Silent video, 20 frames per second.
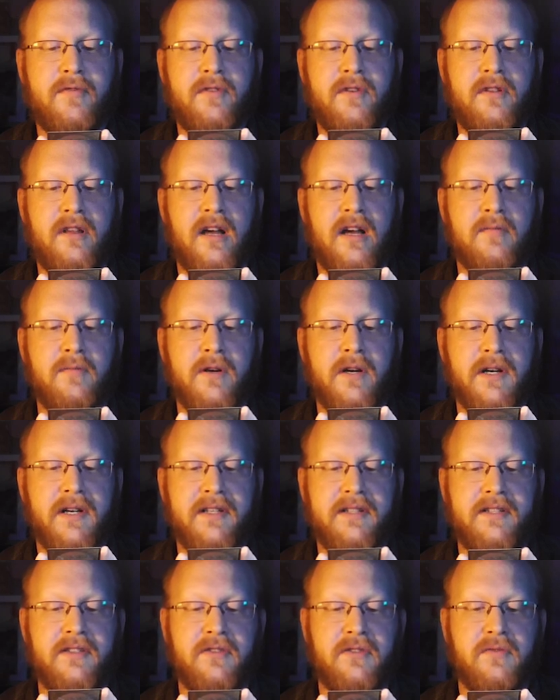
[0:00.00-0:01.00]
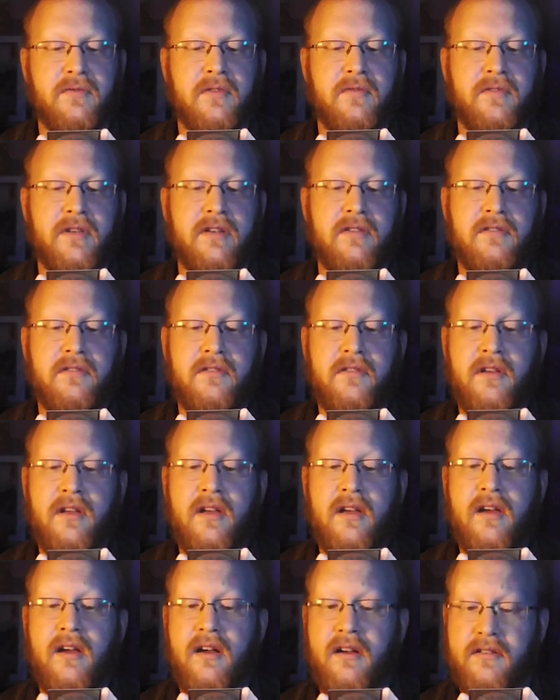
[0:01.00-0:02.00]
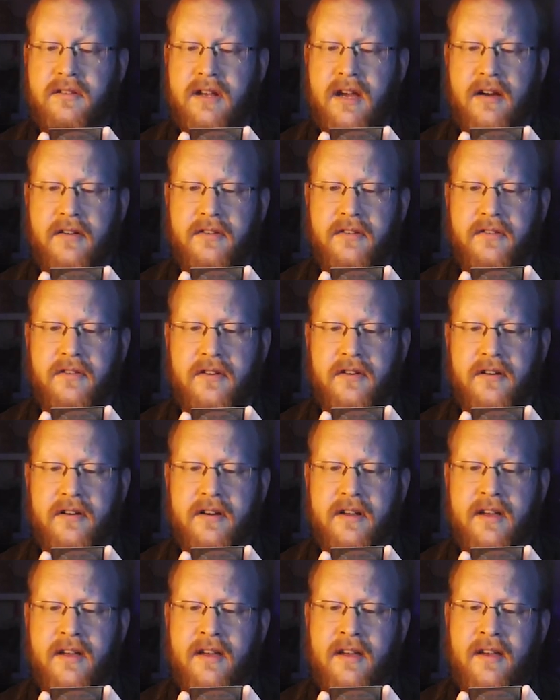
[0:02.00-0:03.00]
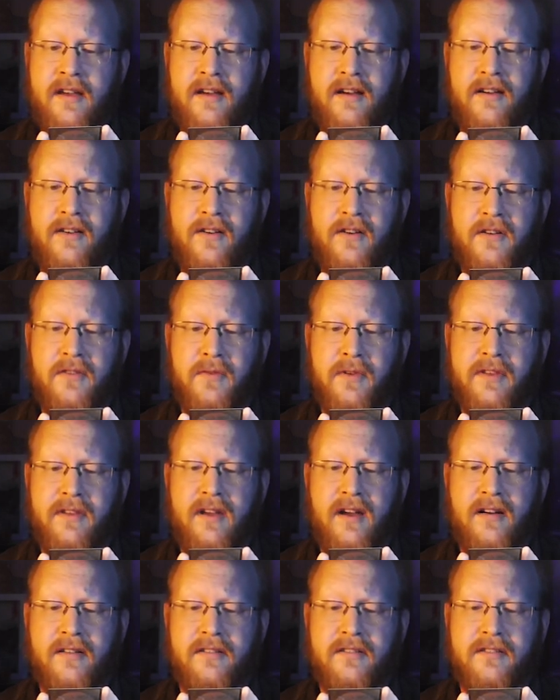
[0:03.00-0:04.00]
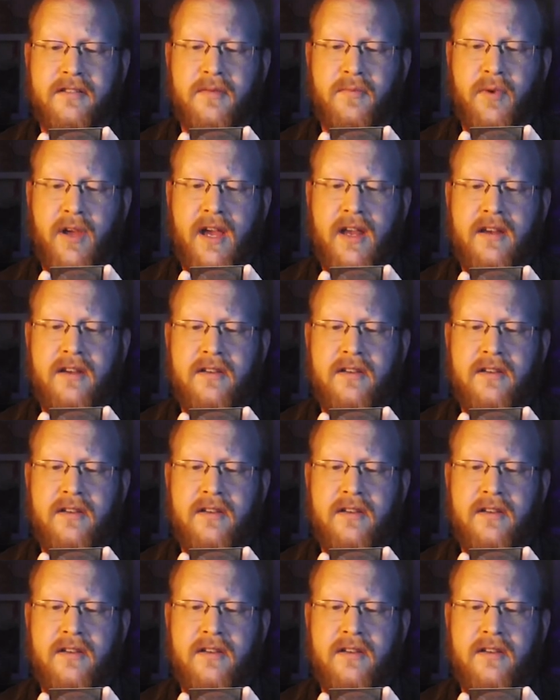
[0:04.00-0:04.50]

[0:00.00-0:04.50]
top of your library until you reveal a doctor card, a card with Doctor's